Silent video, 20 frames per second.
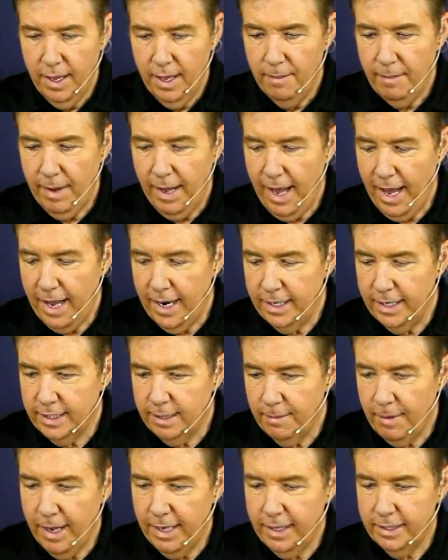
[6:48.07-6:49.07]
By adding some
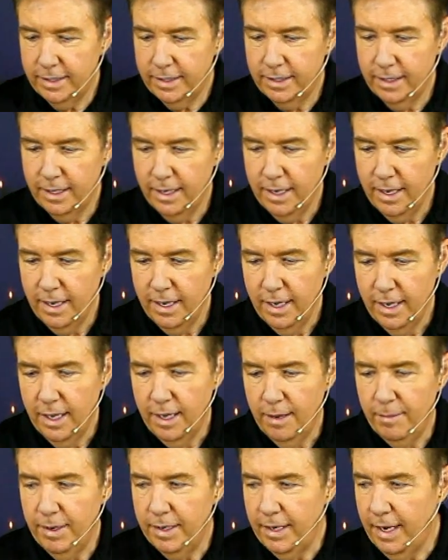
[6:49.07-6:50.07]
ice,
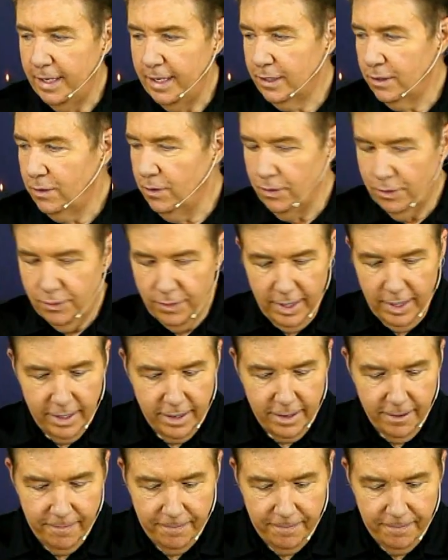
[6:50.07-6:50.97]
it'll be a nice cool drink.